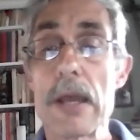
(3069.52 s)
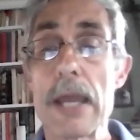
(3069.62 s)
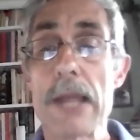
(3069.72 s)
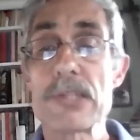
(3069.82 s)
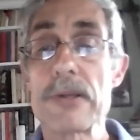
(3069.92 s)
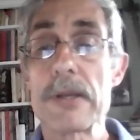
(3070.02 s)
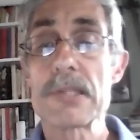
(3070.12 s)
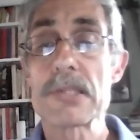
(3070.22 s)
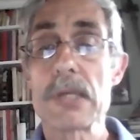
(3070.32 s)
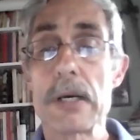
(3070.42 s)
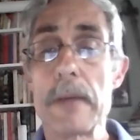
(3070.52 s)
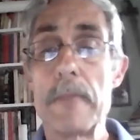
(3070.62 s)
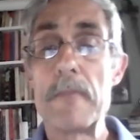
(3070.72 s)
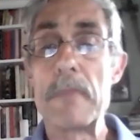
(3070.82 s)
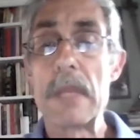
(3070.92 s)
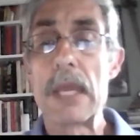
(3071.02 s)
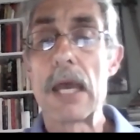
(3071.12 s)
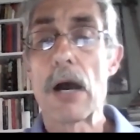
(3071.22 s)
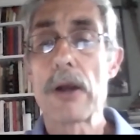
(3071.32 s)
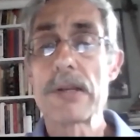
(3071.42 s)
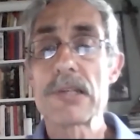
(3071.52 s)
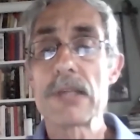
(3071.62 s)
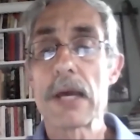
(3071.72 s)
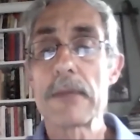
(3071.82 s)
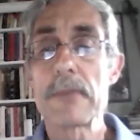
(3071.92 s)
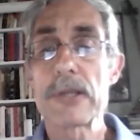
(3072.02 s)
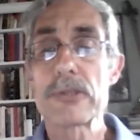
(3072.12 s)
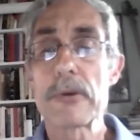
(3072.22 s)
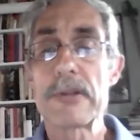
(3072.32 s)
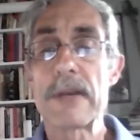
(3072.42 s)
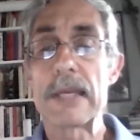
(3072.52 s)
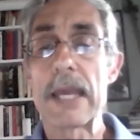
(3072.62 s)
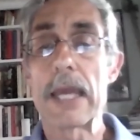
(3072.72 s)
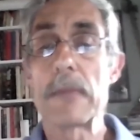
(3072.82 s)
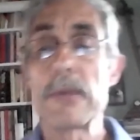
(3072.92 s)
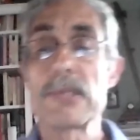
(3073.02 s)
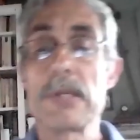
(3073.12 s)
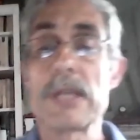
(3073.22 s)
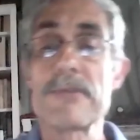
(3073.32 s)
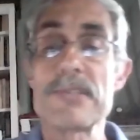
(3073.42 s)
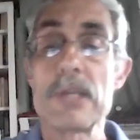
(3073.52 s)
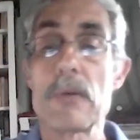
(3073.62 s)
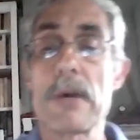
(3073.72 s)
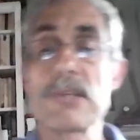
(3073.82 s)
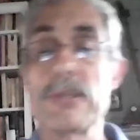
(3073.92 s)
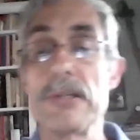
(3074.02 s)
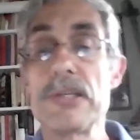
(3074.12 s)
answer, it's um, hard to, I'm not sure whether I can, but it's an interesting question.